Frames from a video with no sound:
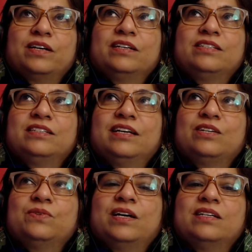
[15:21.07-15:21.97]
what I'm
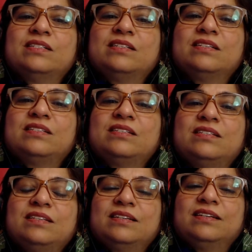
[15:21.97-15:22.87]
trying to get to at
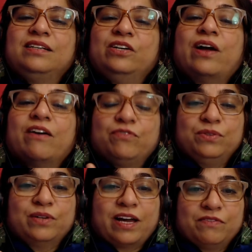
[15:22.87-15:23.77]
is
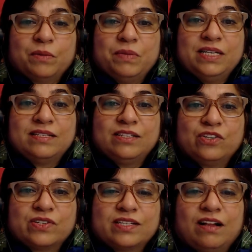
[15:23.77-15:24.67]
you have to have the
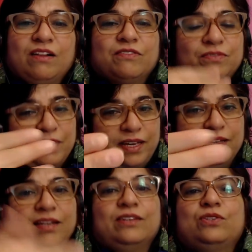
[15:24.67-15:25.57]
peace in
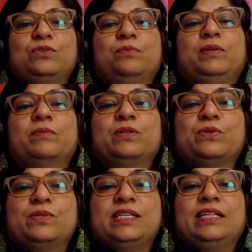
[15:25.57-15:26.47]
yourself
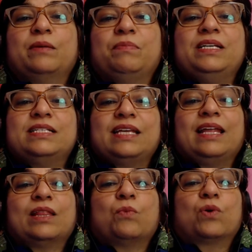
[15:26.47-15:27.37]
to be able to see the
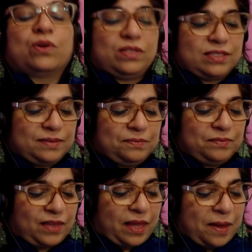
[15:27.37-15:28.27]
peace in the
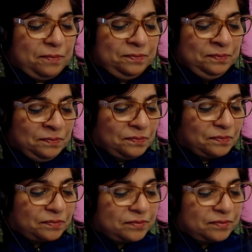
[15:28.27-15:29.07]
world. Yeah.